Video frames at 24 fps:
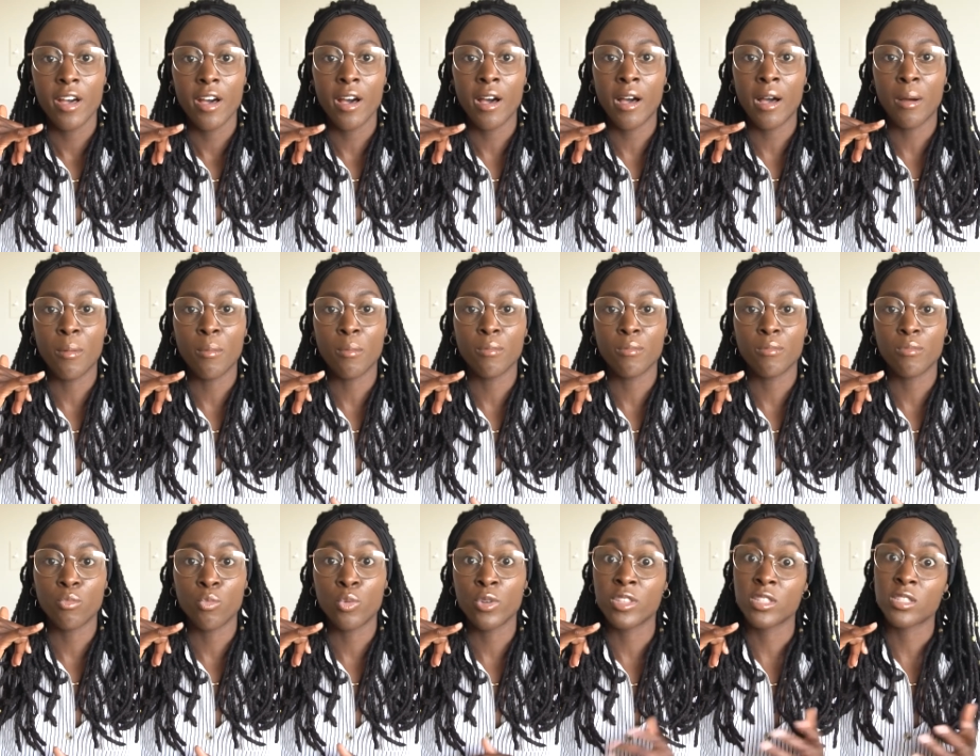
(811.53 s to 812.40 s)
um,
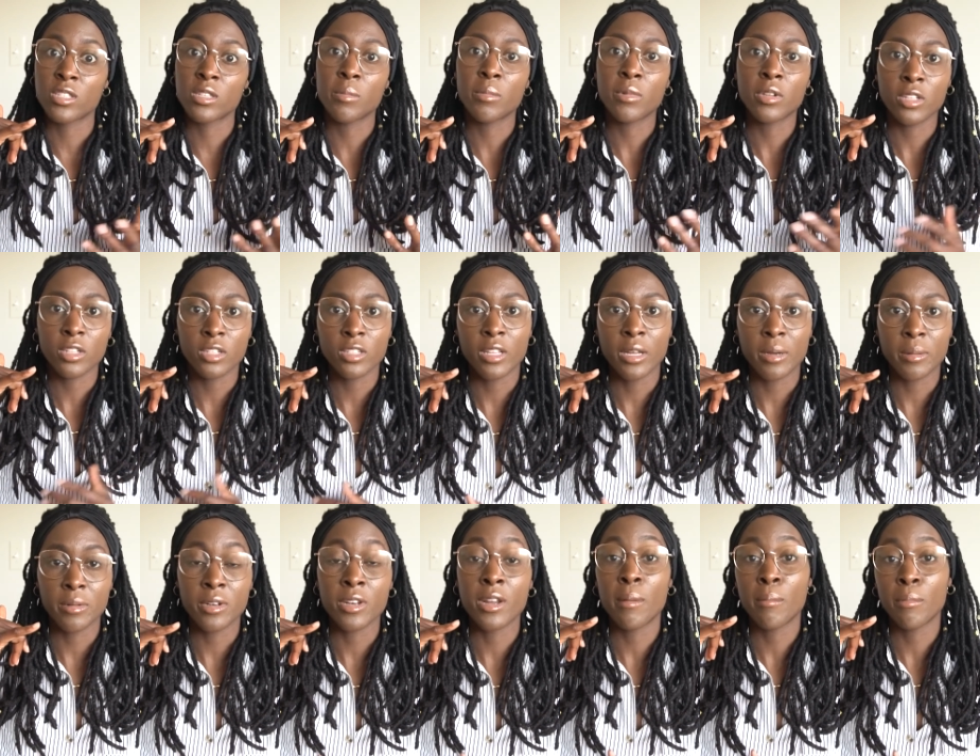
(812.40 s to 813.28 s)
with similar
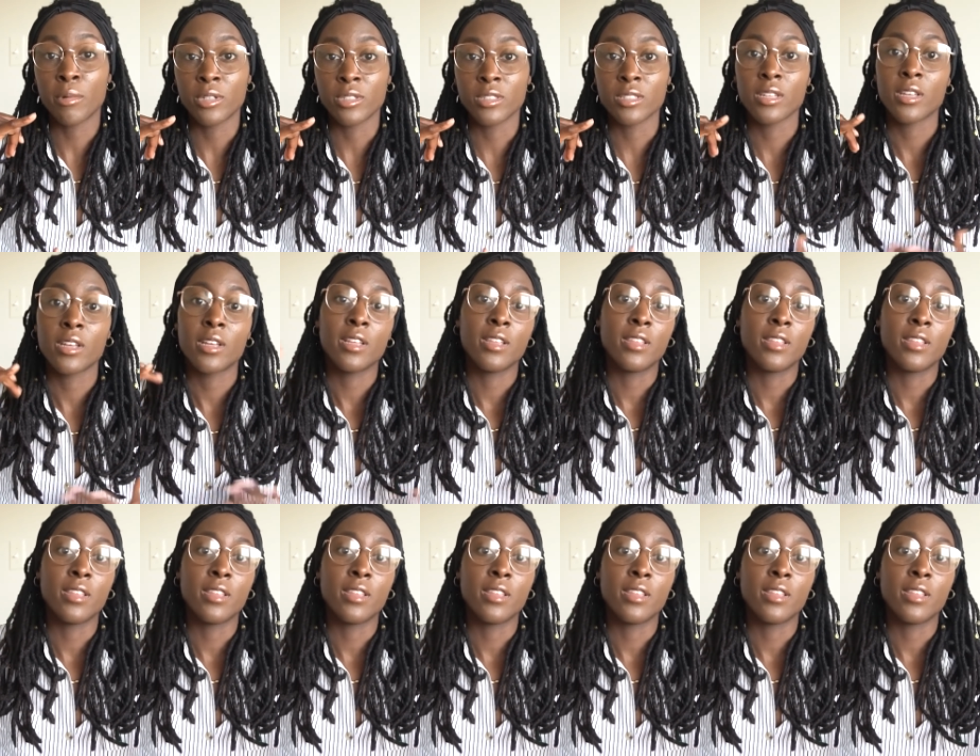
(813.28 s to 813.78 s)
numbers?